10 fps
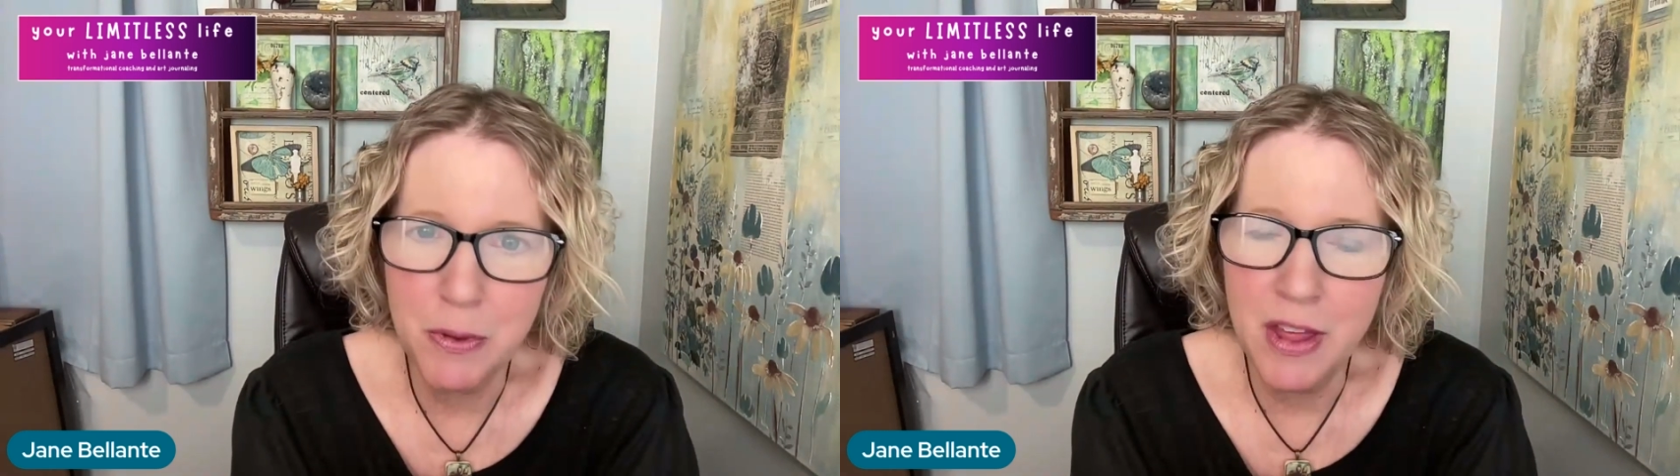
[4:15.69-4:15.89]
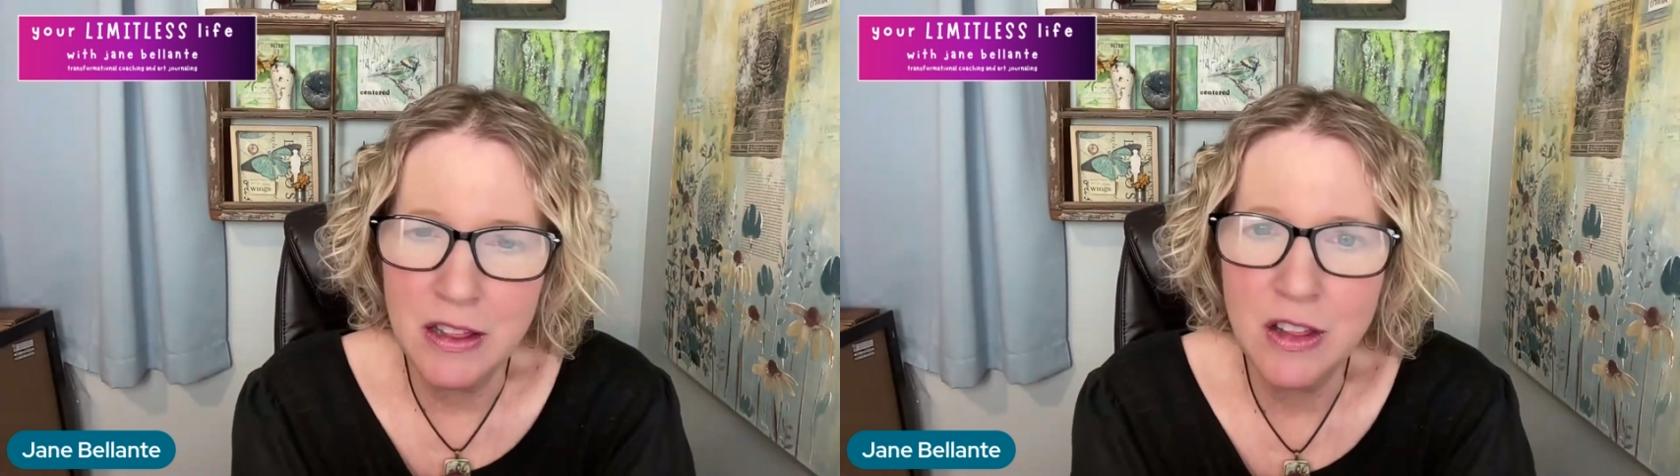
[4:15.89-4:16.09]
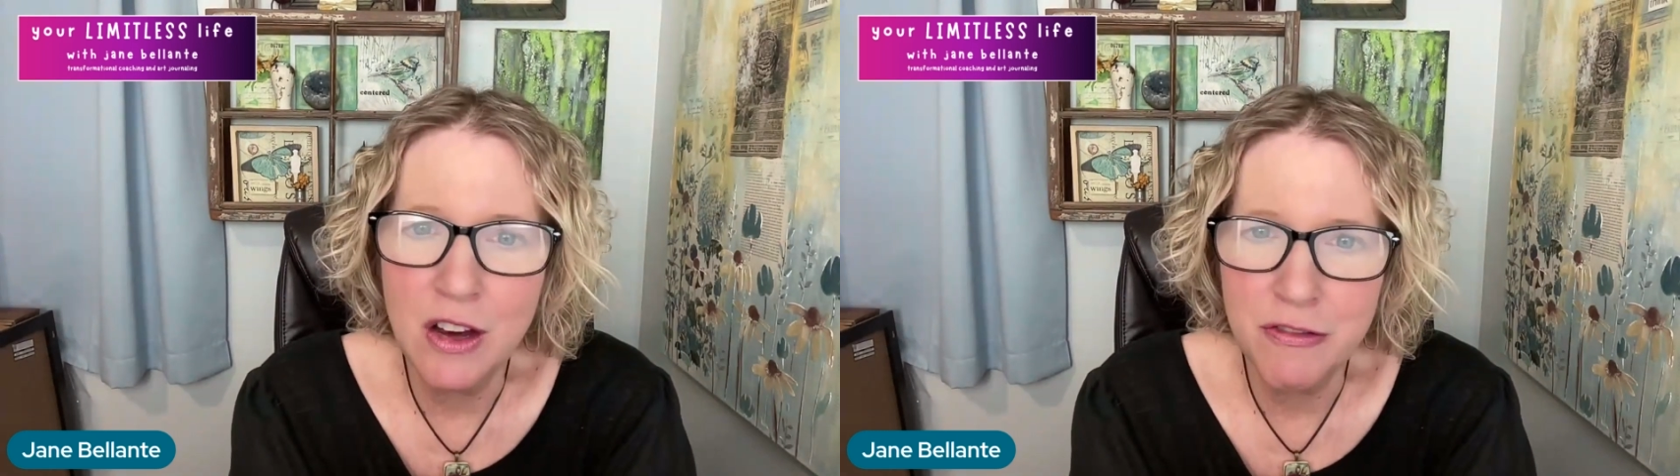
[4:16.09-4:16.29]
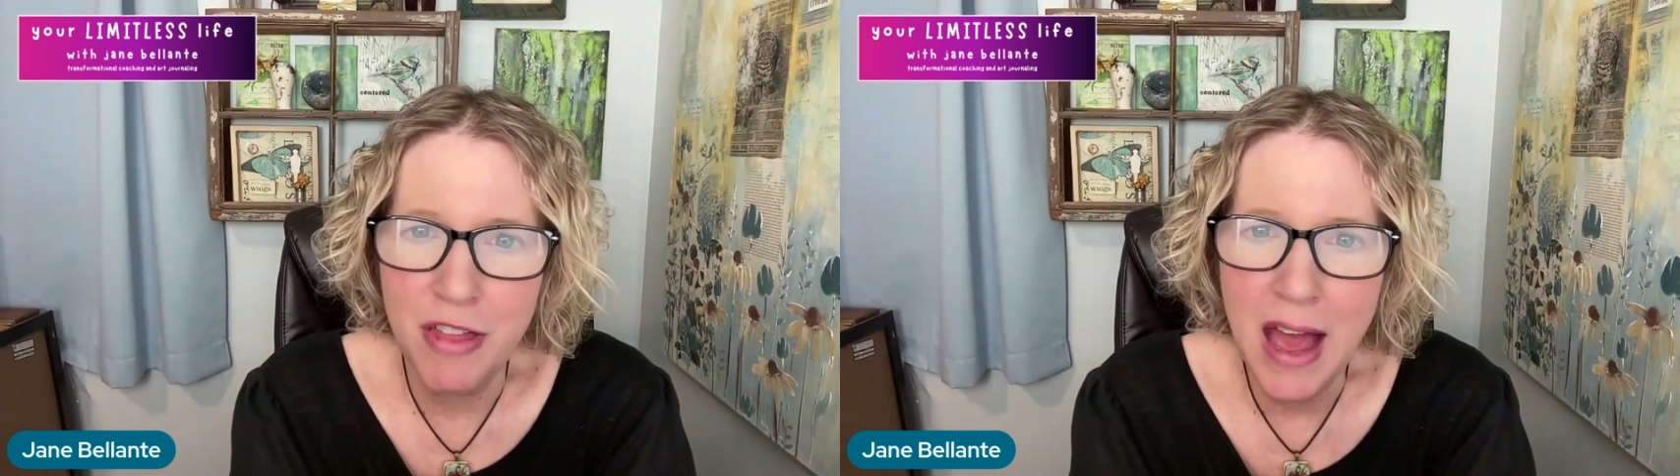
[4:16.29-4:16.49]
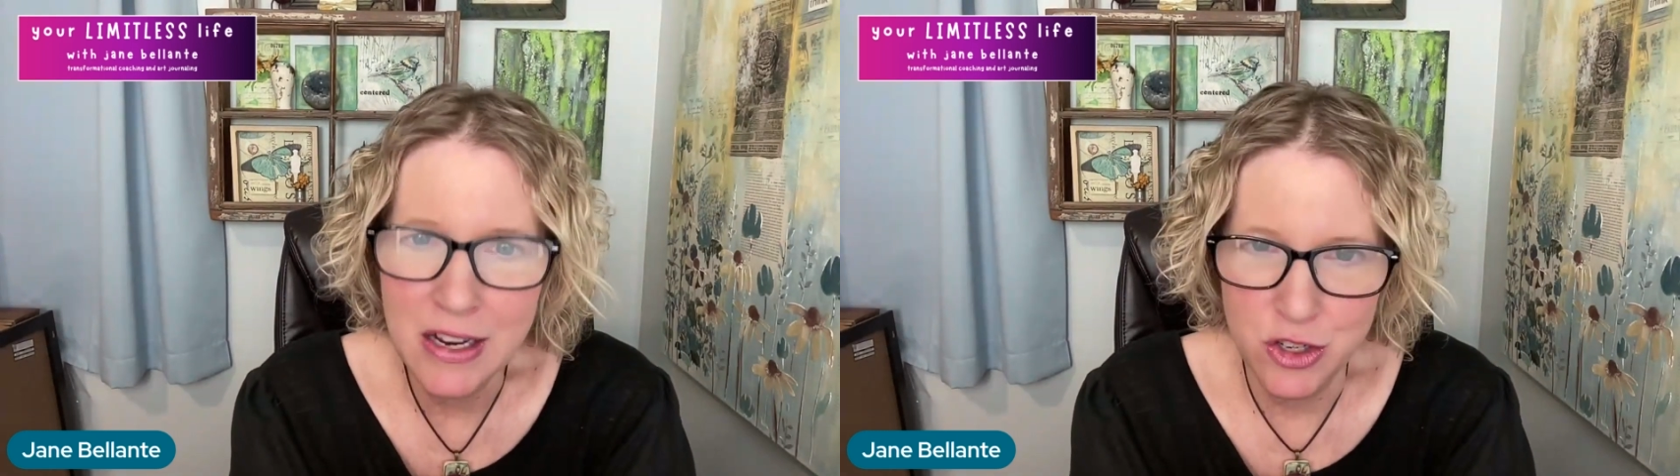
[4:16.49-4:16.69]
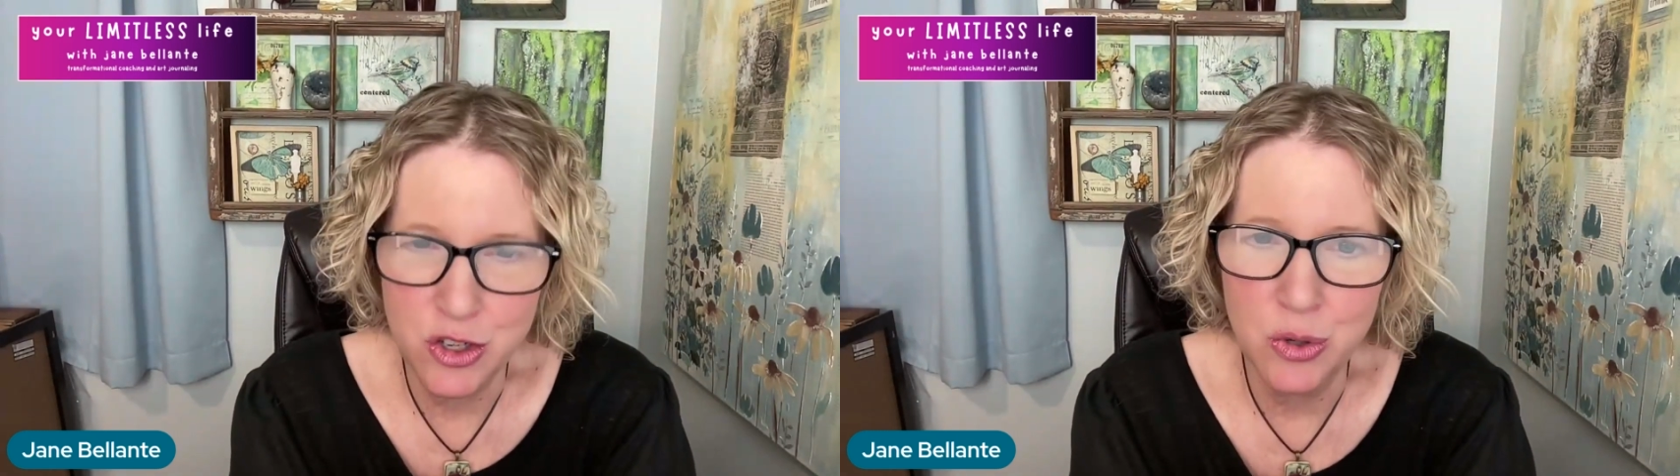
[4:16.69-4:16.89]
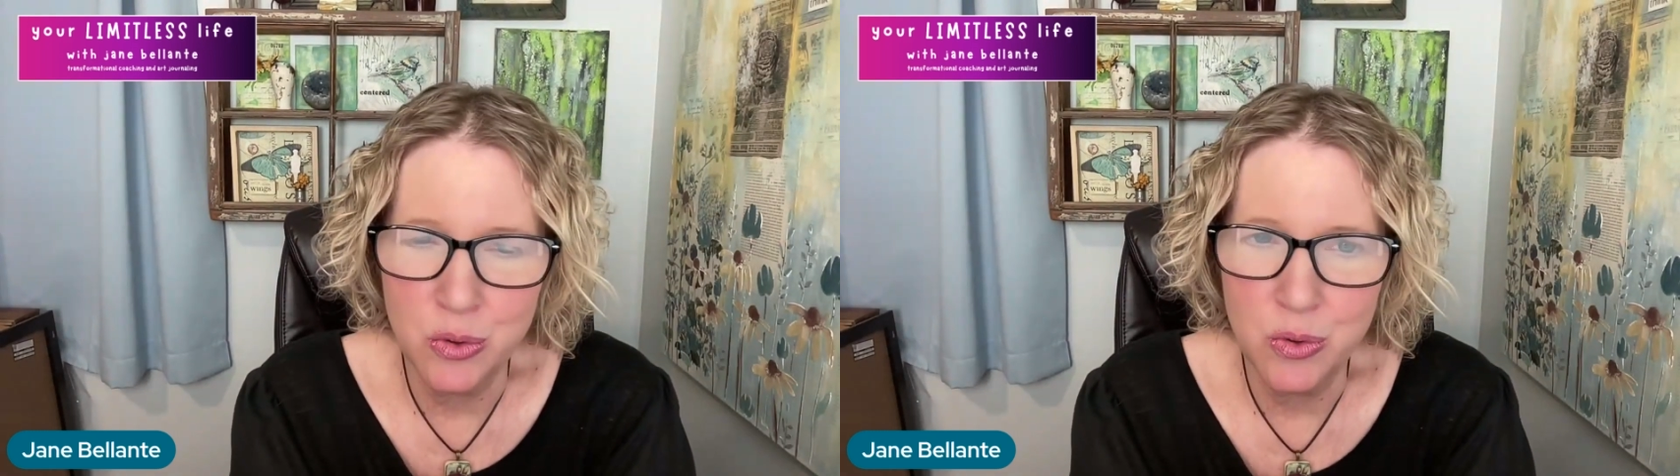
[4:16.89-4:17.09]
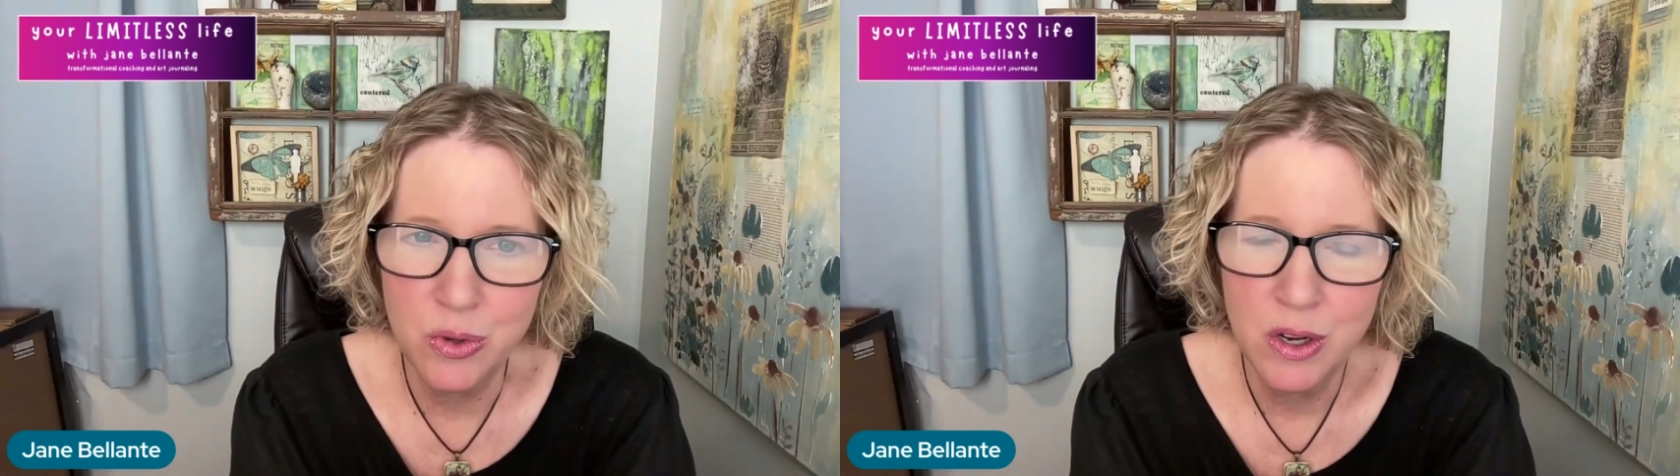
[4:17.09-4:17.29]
that love that too.